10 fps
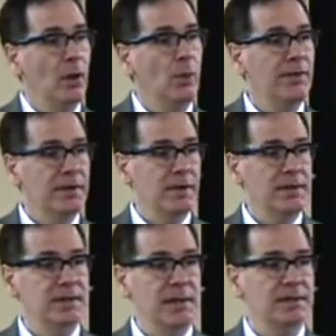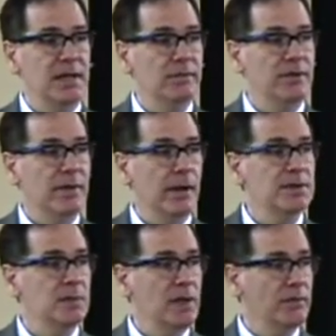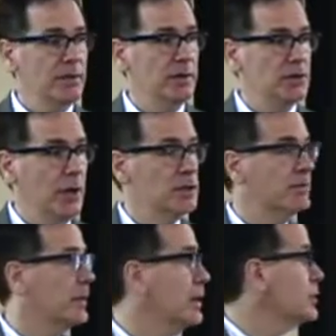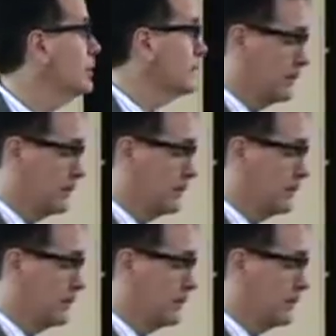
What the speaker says: with the consents and everything else to be able to exchange information.